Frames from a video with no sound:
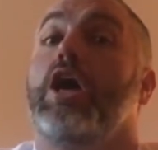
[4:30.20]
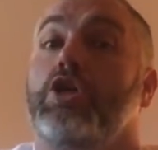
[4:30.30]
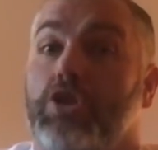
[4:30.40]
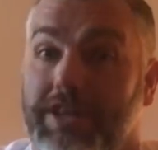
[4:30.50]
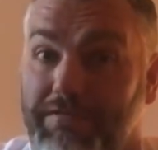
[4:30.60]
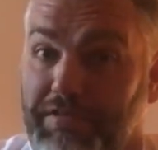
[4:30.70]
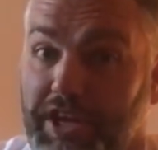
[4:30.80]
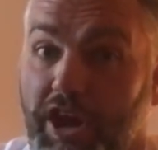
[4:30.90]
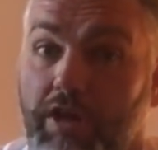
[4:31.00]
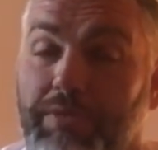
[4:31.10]
She definitely
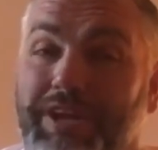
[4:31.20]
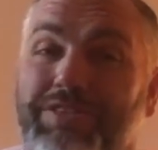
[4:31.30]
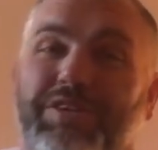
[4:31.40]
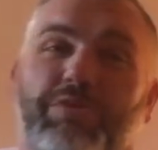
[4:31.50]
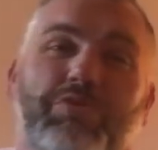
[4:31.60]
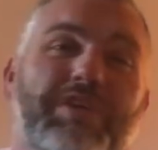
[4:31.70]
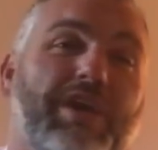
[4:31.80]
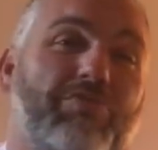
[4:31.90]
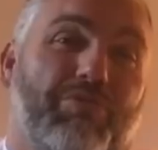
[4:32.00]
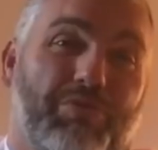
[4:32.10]
carbonates it. Here's
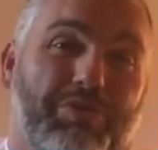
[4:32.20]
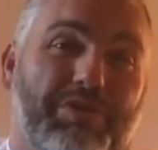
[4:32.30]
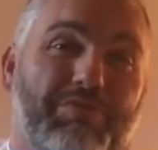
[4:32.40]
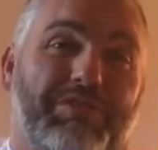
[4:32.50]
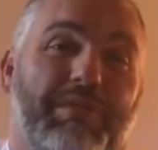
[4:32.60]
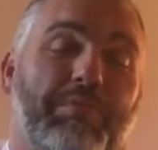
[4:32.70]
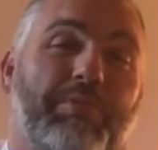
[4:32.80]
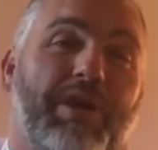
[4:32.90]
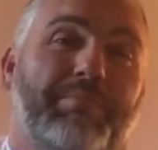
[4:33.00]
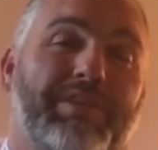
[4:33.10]
dextrose. See what type of
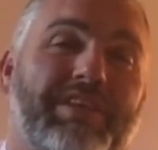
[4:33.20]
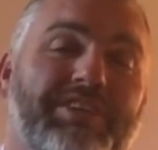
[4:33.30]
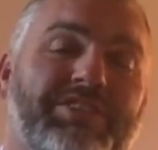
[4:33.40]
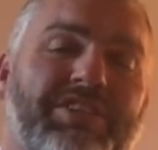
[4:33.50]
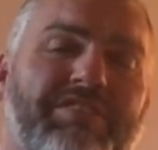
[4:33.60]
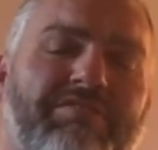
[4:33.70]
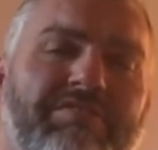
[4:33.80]
pop it does.